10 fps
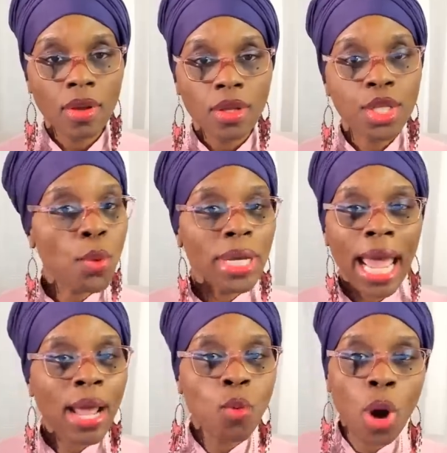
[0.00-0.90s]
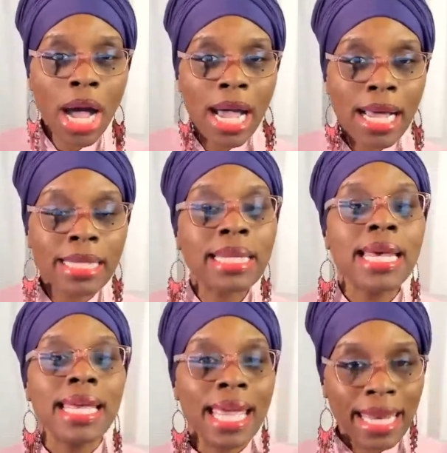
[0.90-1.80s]
So it ain't was,
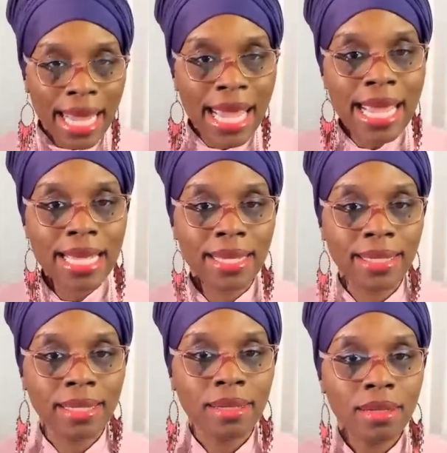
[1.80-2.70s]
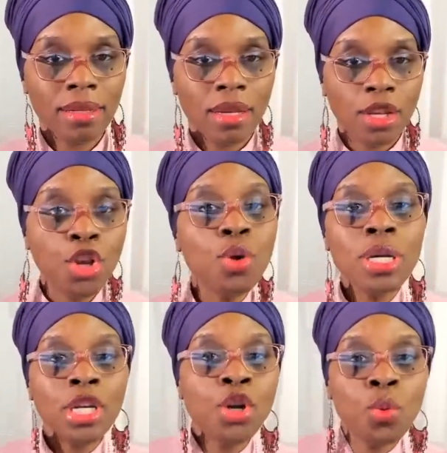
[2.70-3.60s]
it is.
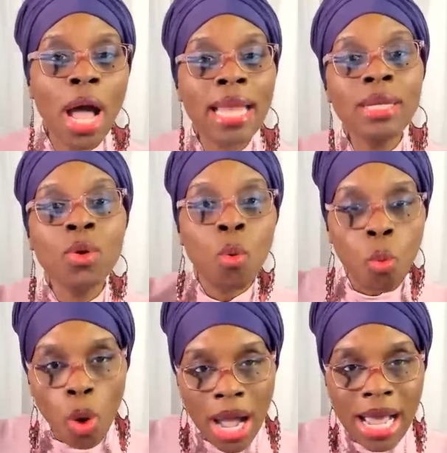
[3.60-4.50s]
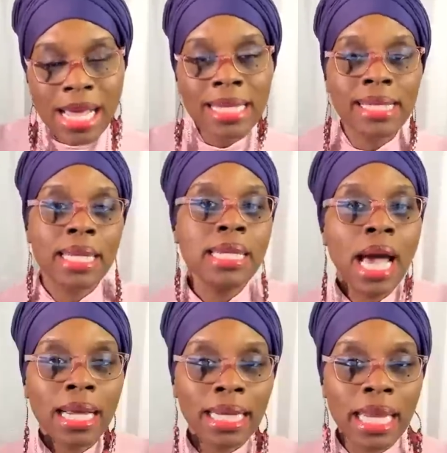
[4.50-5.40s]
You one was
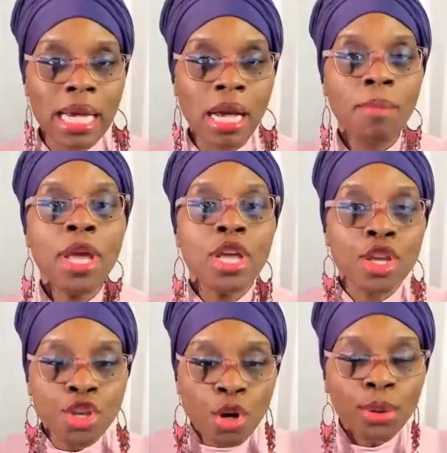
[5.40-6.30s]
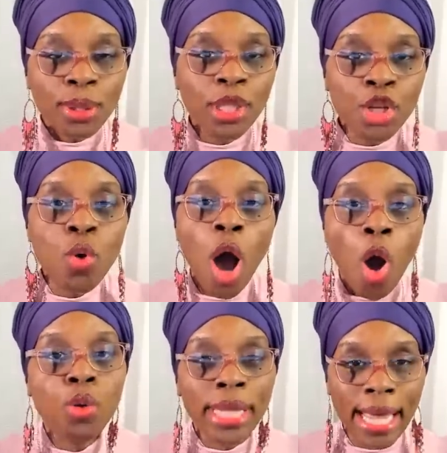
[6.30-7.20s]
young and dumb. You
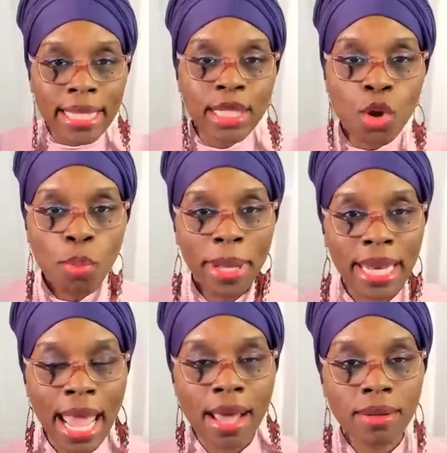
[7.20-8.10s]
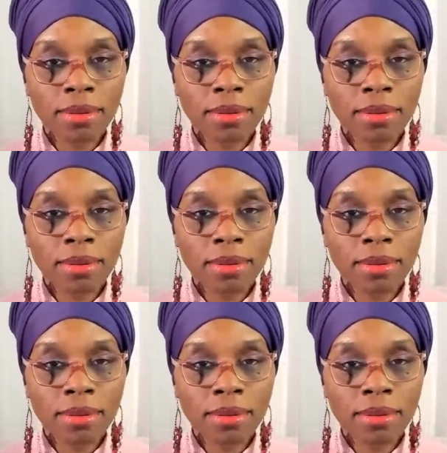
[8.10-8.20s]
older and stupid now.